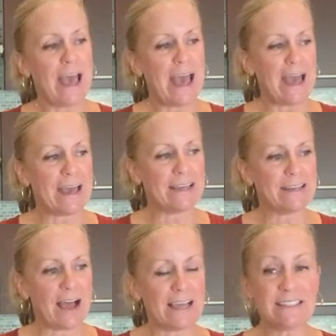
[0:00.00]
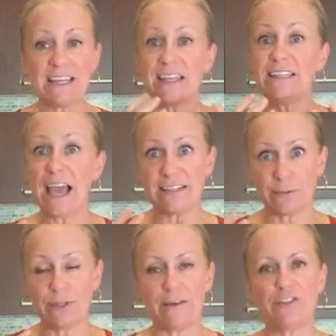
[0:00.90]
And I said, yes,
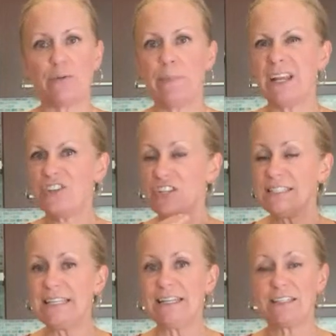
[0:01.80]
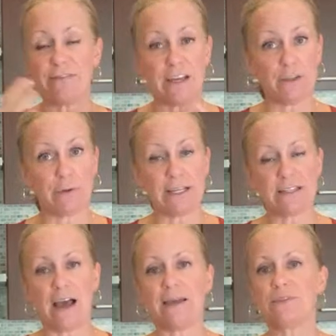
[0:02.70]
I would love to, but I just needed to find the right
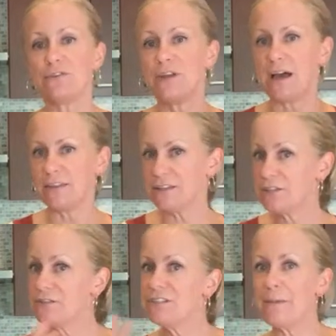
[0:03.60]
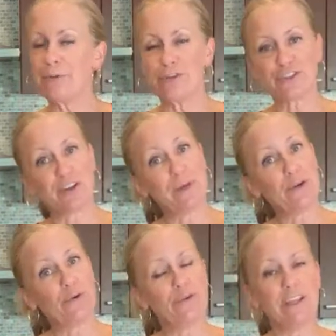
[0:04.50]
time. So now that the temperature is going to be
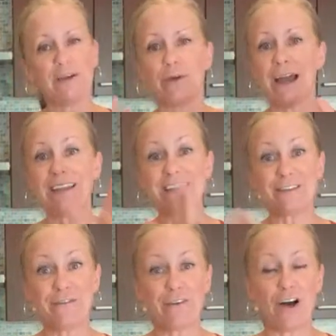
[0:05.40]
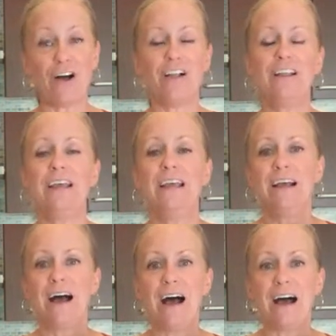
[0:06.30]
cooling, we're heading to fall,
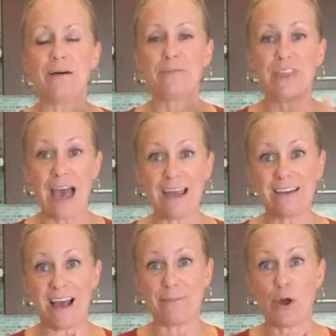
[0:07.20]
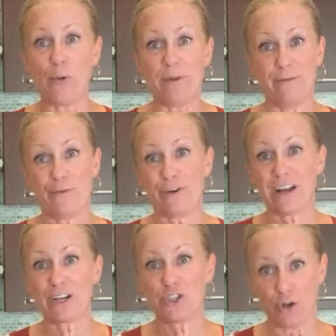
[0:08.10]
that I'm hoping for in
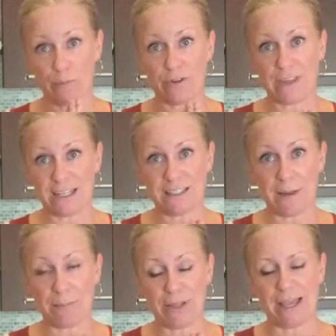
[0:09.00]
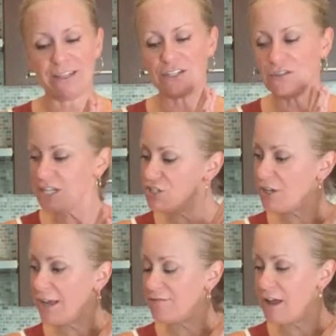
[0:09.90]
October. That's my plan. So
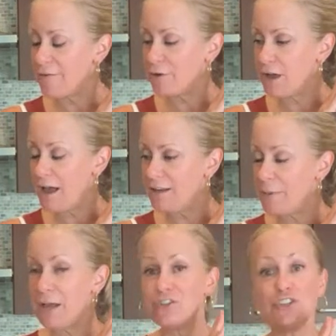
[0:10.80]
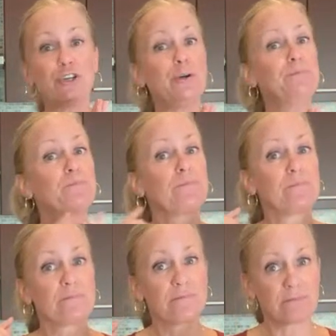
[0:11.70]
DJ, I've not forgotten about you.
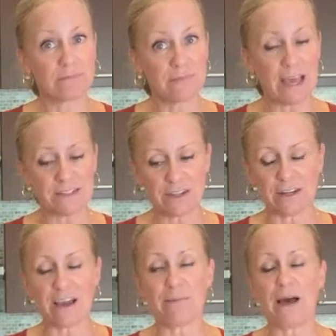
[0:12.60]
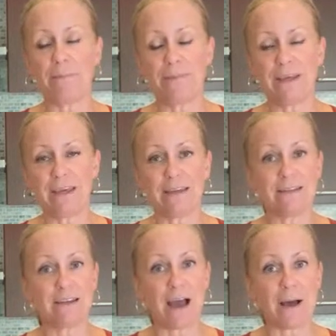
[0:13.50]
That's going to come up
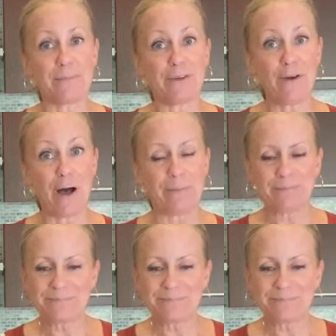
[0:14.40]
in the fall.